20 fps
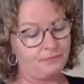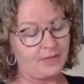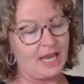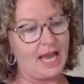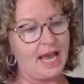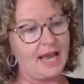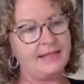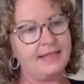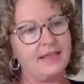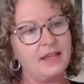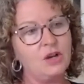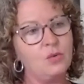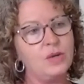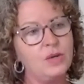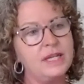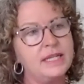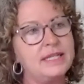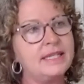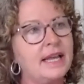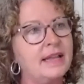I think we
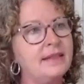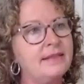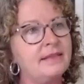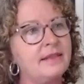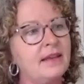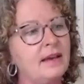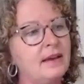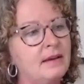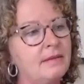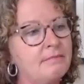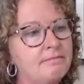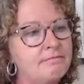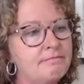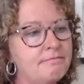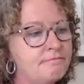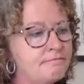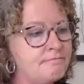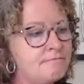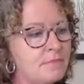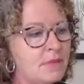sent them,
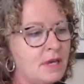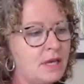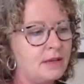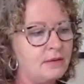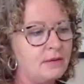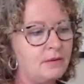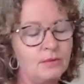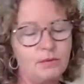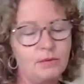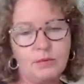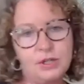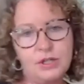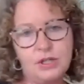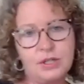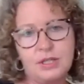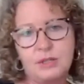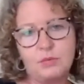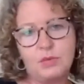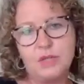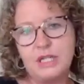we
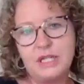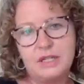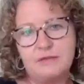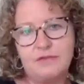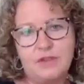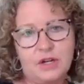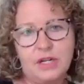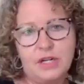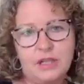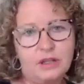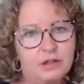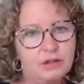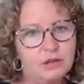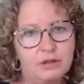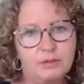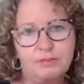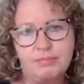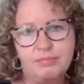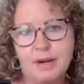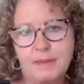did very
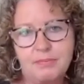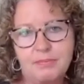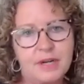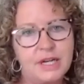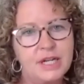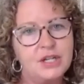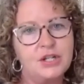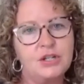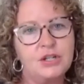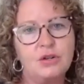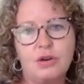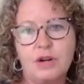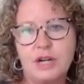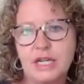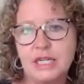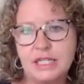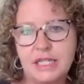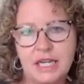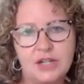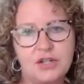little preparation or
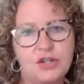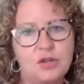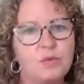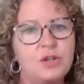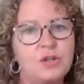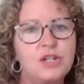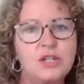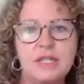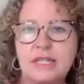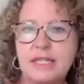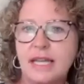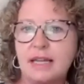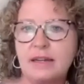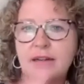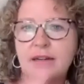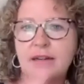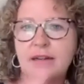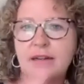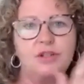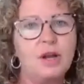orientation. We just
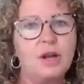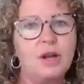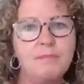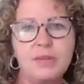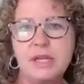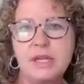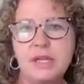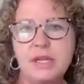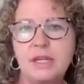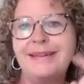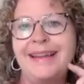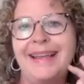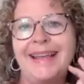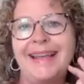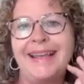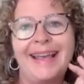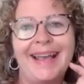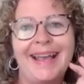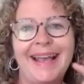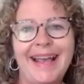said, jump in
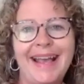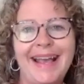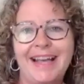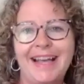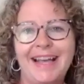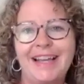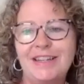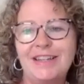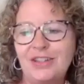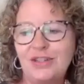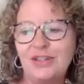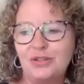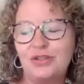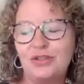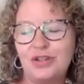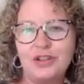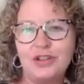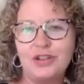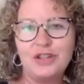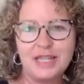and you
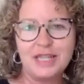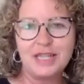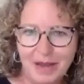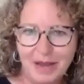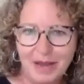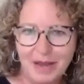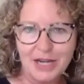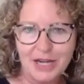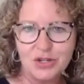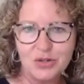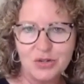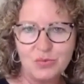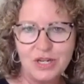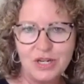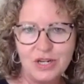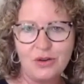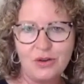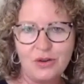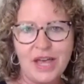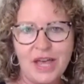share the same passion, we
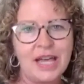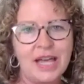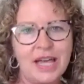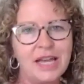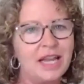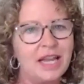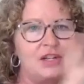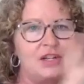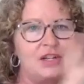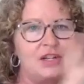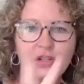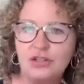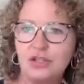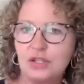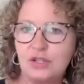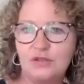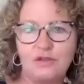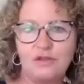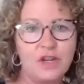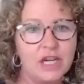know that, and you'll
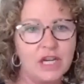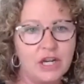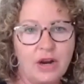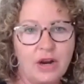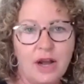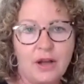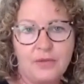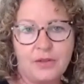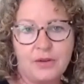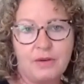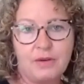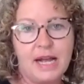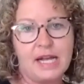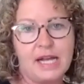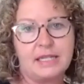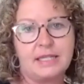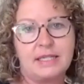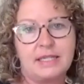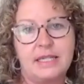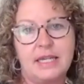just figure out the
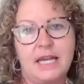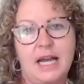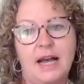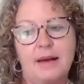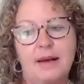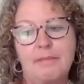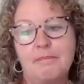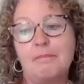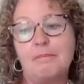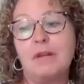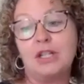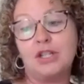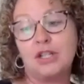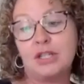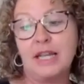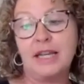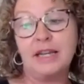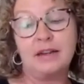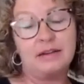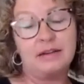rest. Much
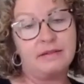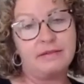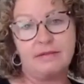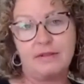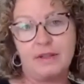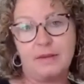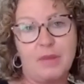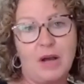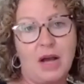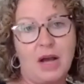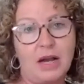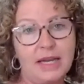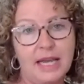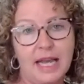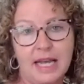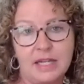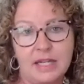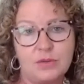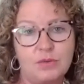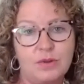like the
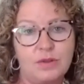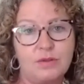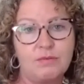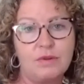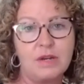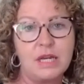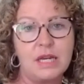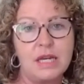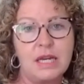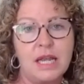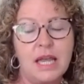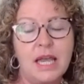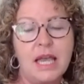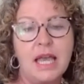podcast with Reed.